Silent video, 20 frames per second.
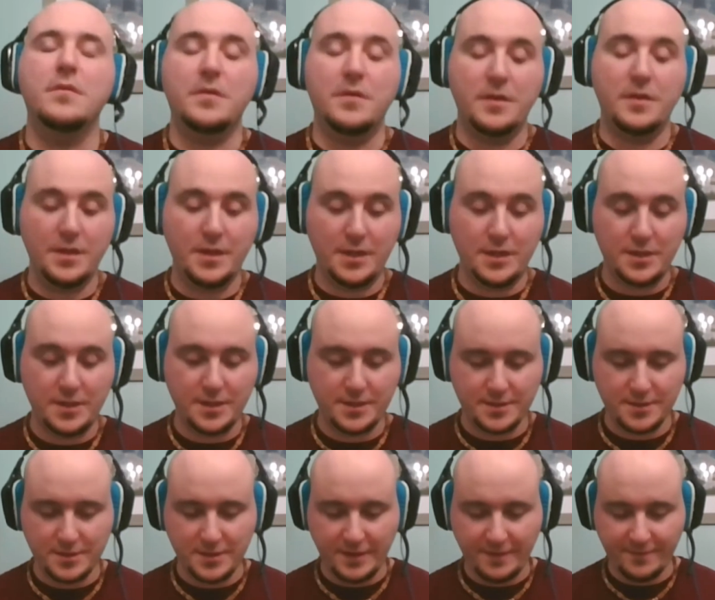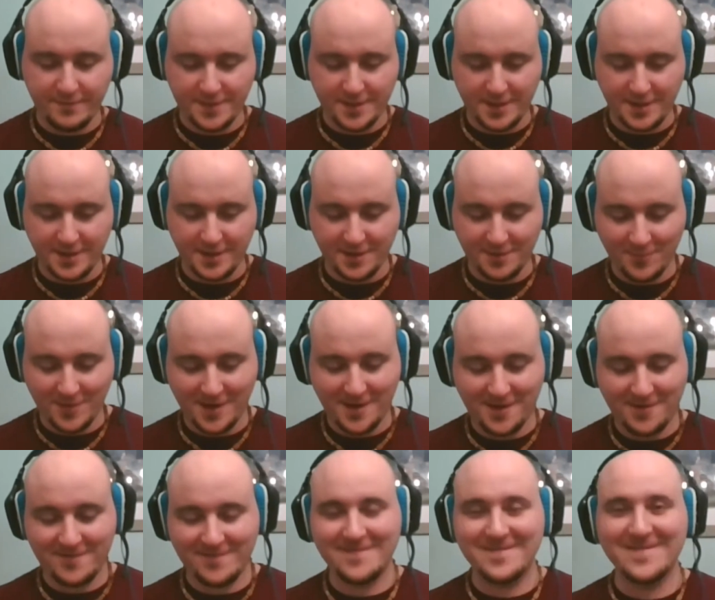Yeah, I like the left side here.
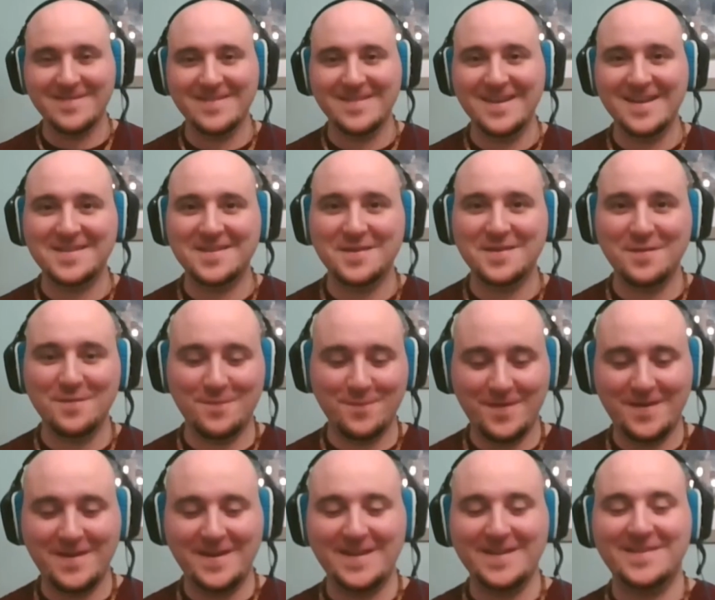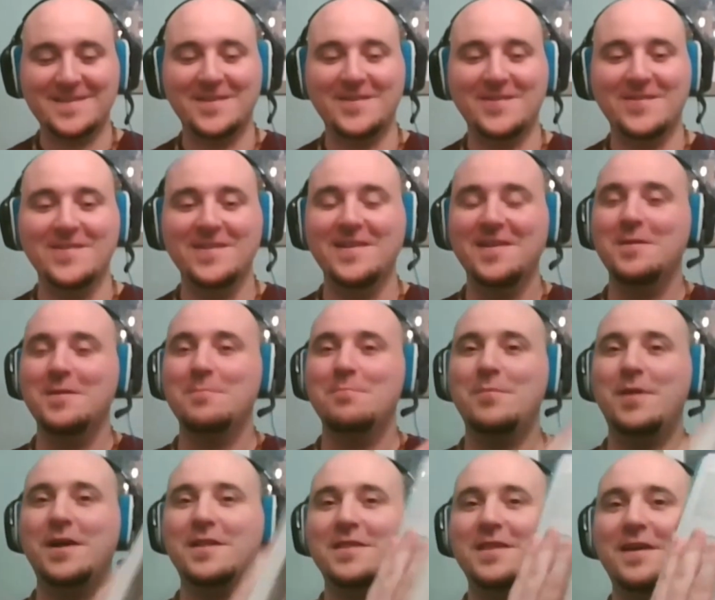Well, that's so funny. So
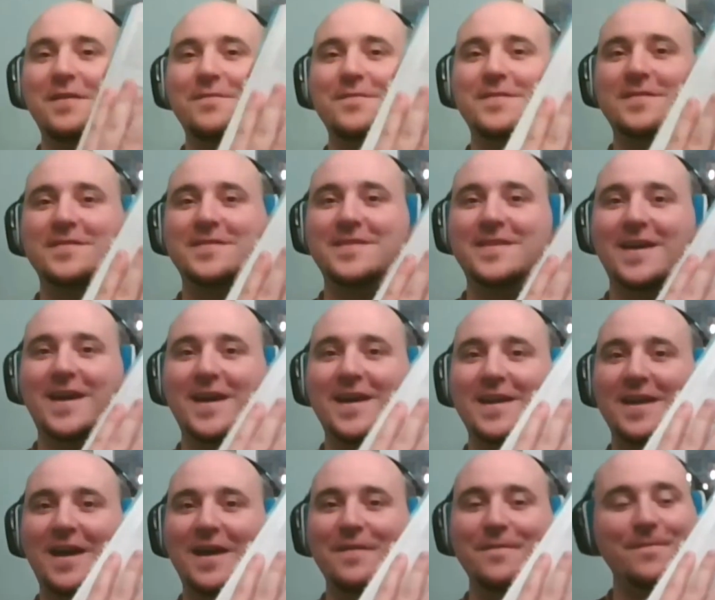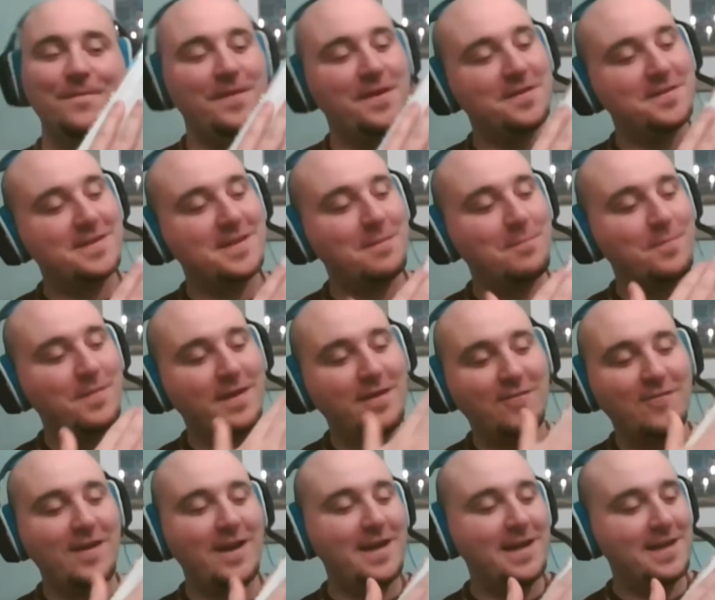my left side, I felt something
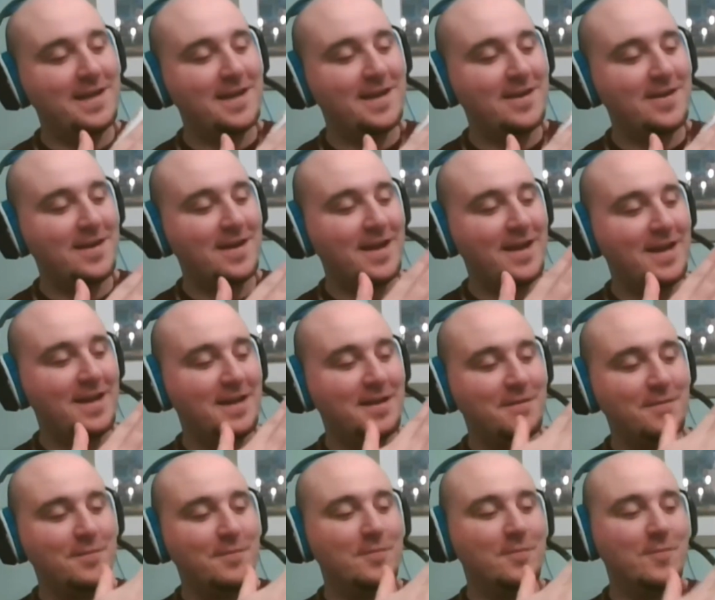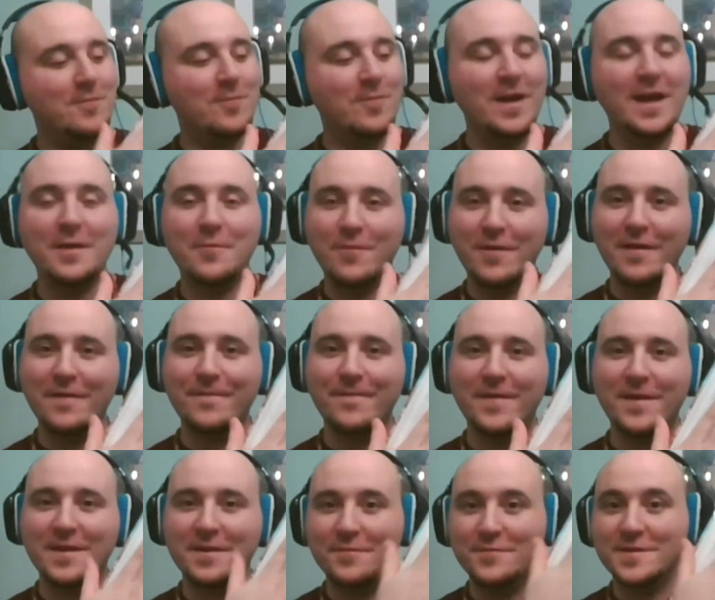right here, and right where I
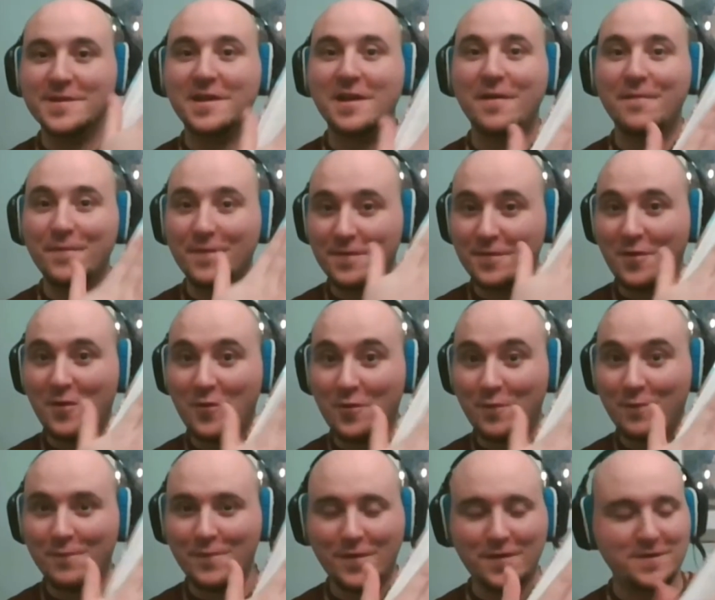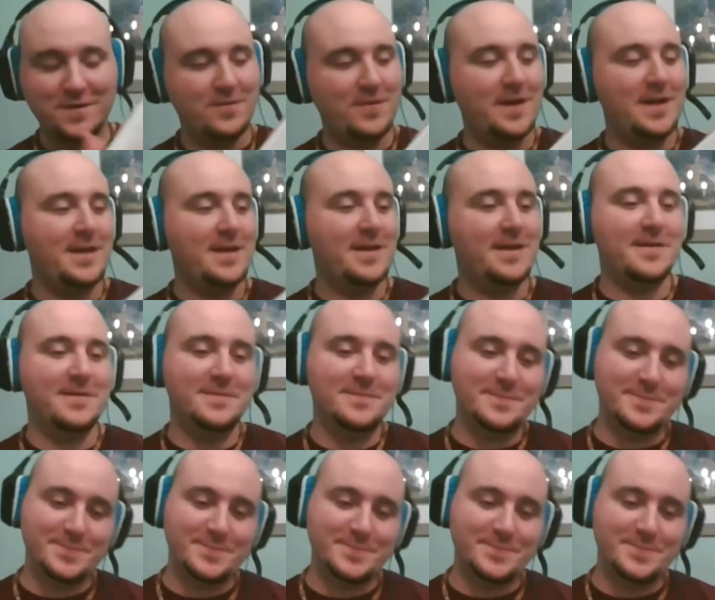felt it was covered the whole verse right here.